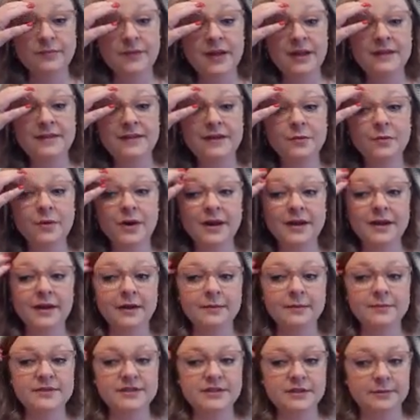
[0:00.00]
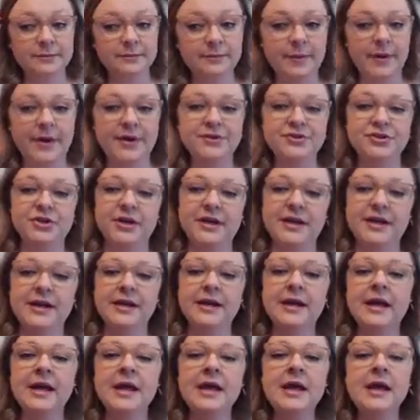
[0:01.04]
And then when it comes to budgeting,
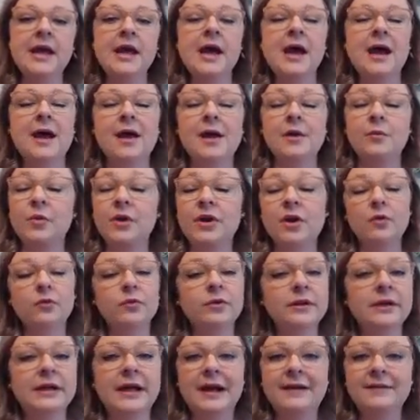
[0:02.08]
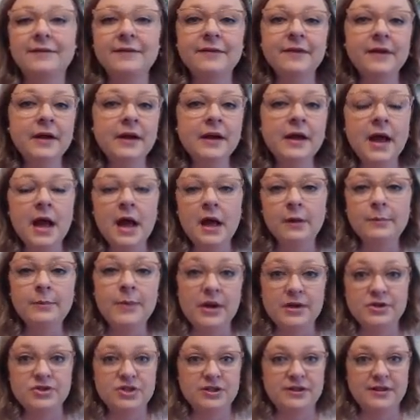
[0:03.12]
we don't really have a
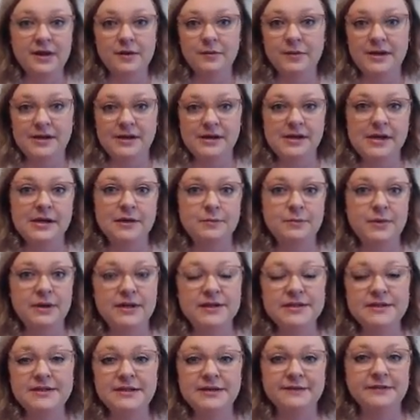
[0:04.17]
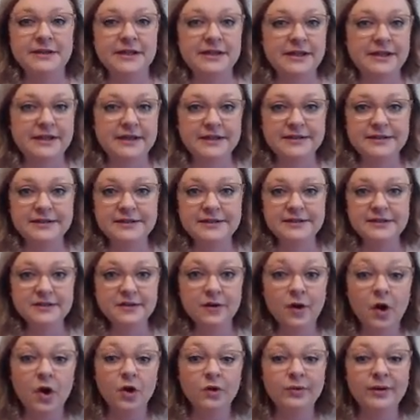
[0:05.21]
budget that we need because everything is
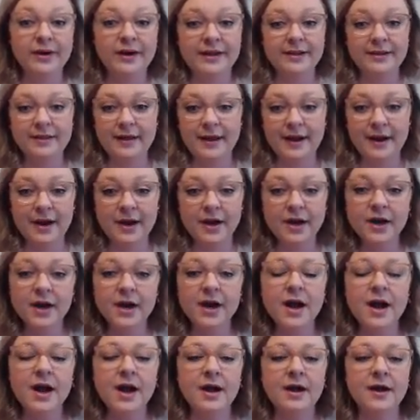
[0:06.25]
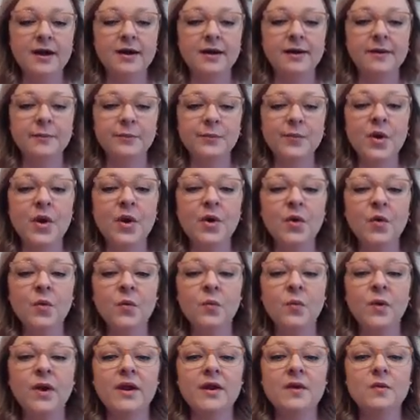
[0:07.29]
already there.
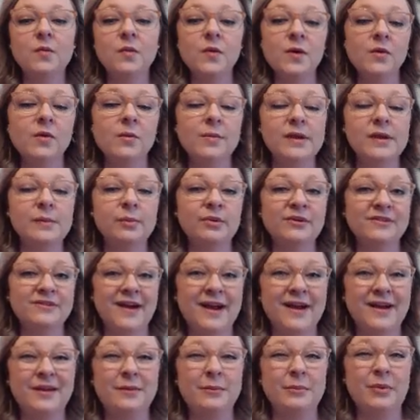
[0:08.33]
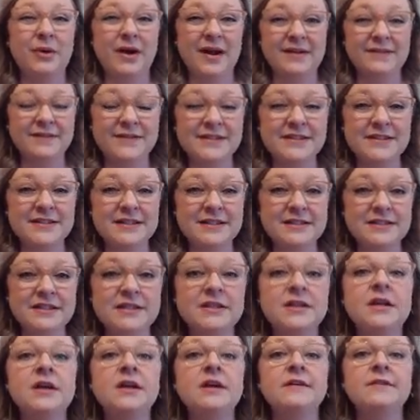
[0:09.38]
We will be providing breakfast
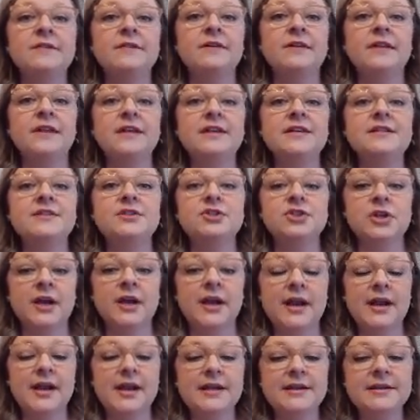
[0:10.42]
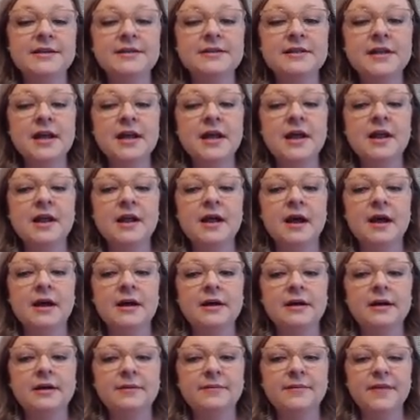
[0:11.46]
for these trainings
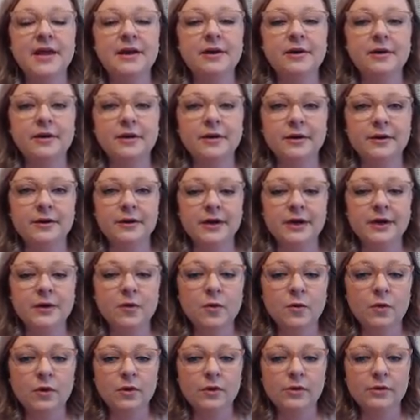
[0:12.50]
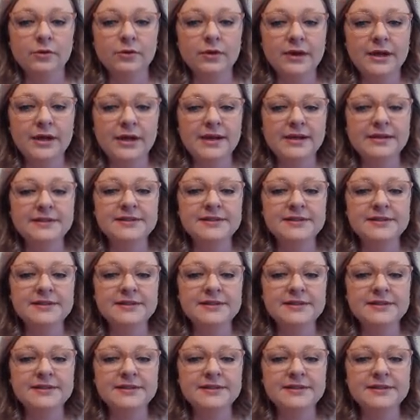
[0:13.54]
that are occurring quarterly.